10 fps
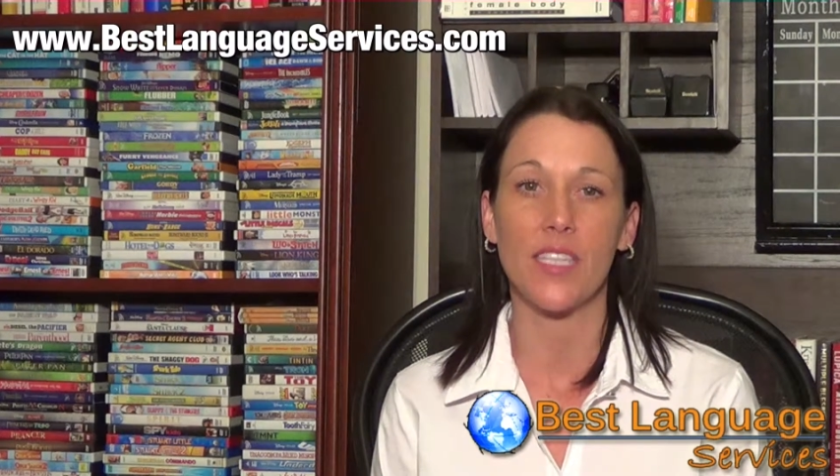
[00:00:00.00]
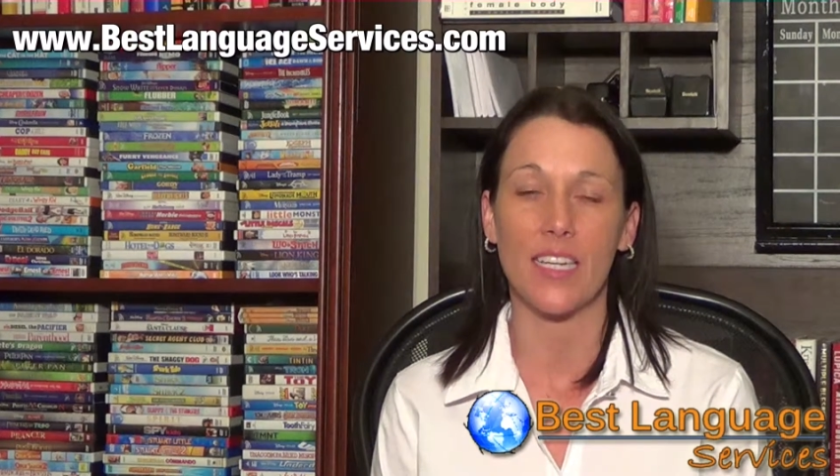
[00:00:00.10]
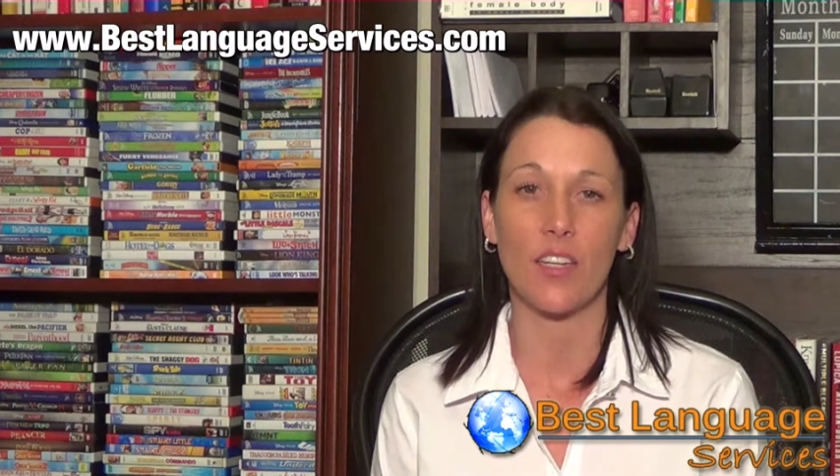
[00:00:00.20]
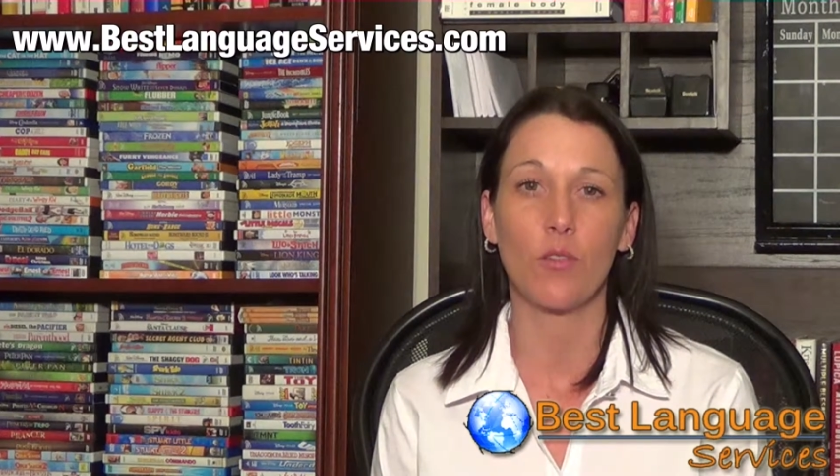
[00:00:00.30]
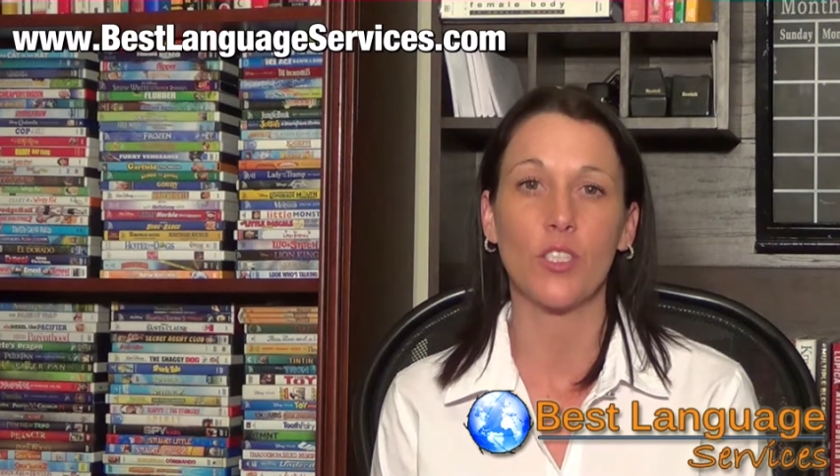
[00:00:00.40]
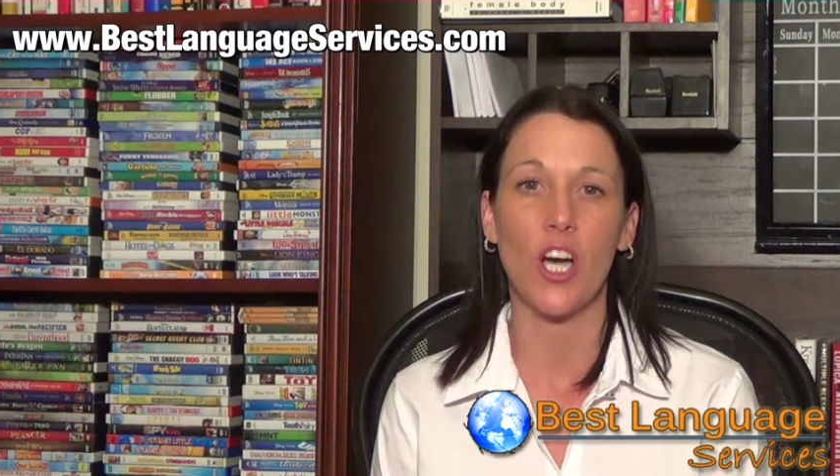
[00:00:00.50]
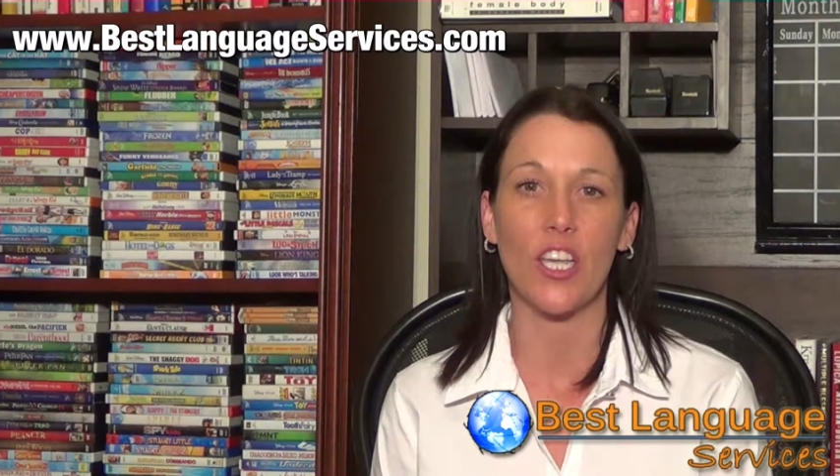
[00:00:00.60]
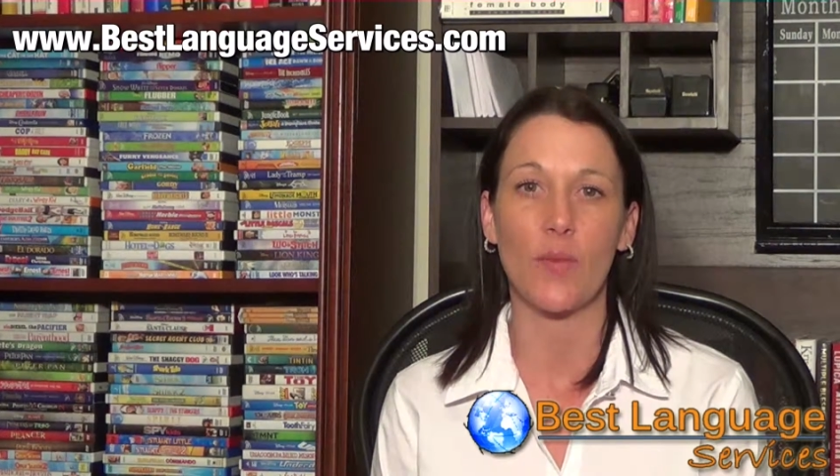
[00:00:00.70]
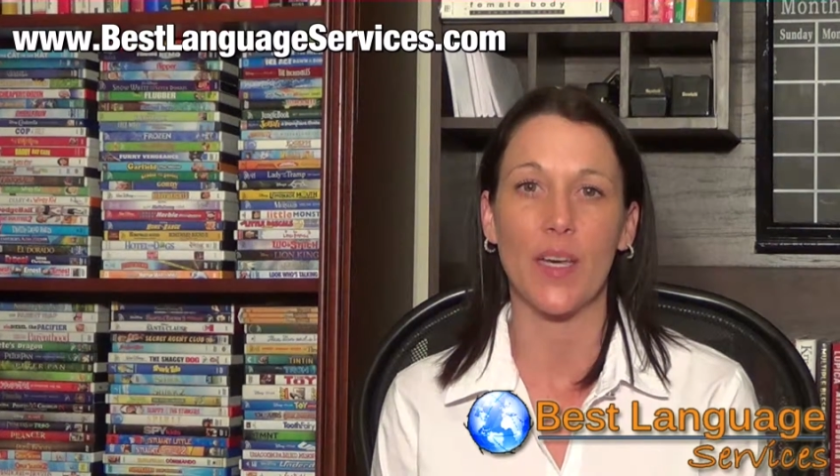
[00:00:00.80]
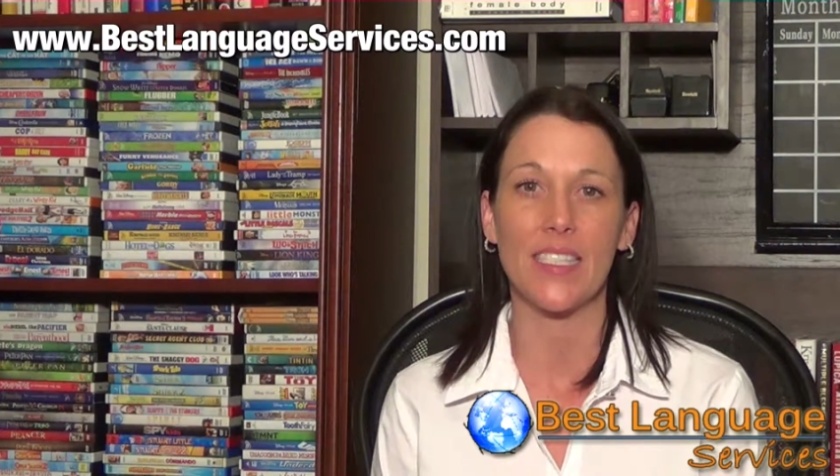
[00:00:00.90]
technical
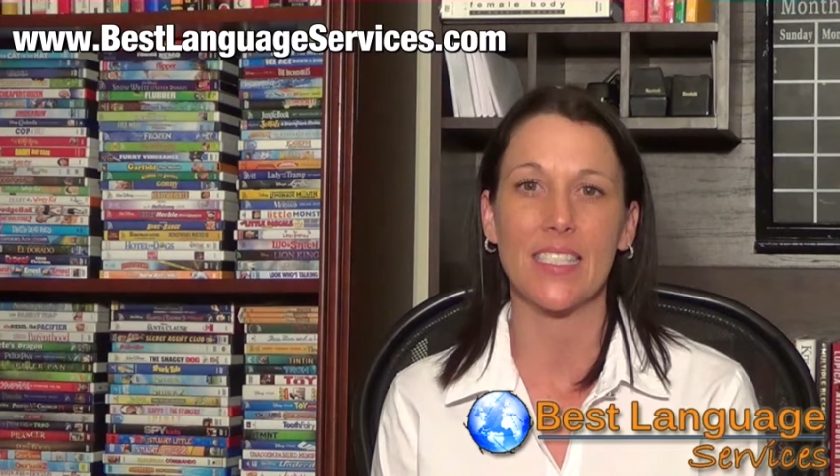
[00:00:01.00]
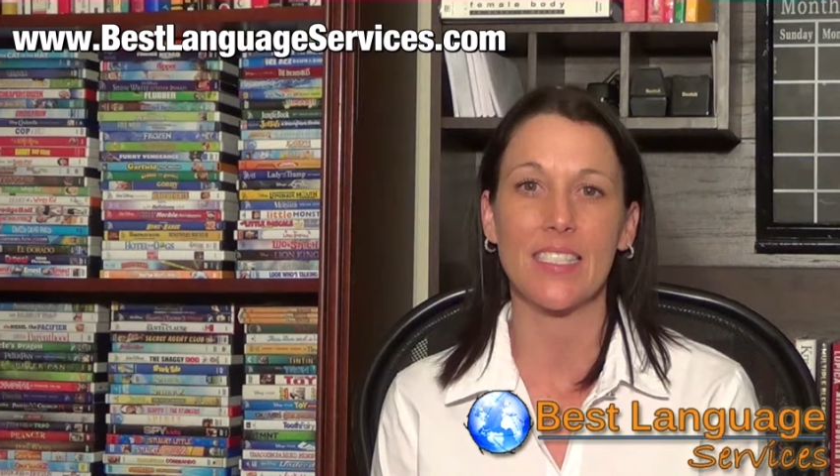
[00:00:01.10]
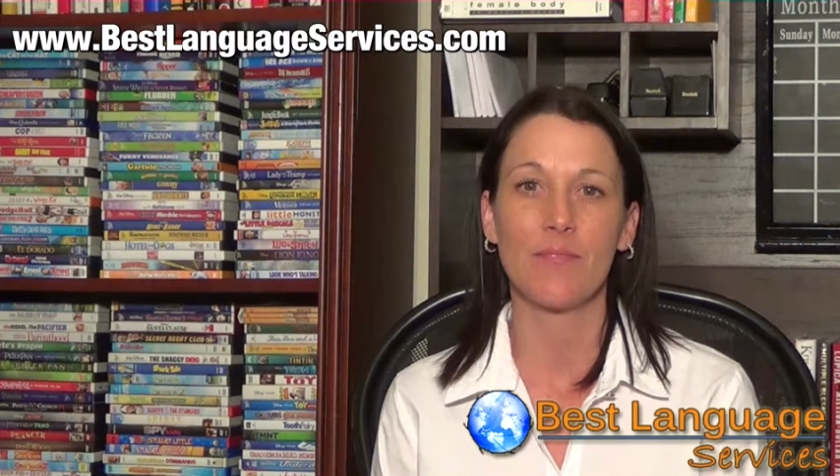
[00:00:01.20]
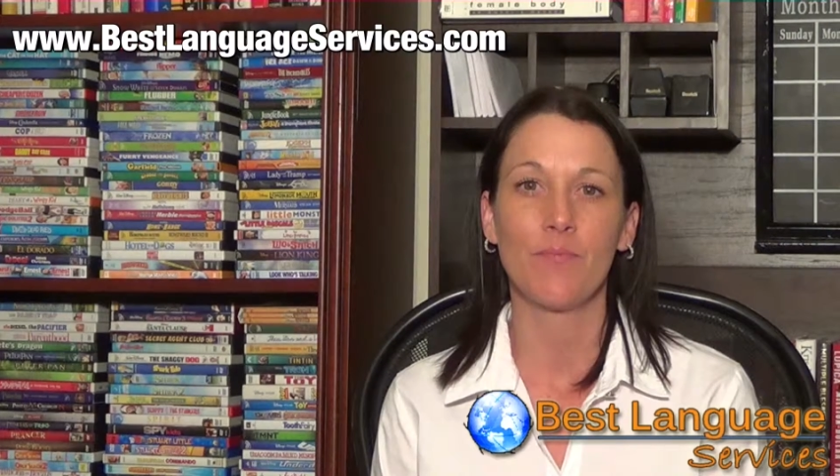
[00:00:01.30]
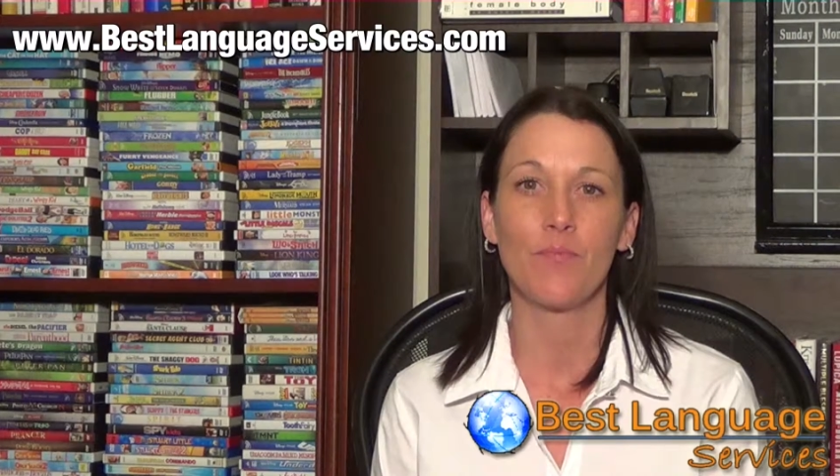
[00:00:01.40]
documents.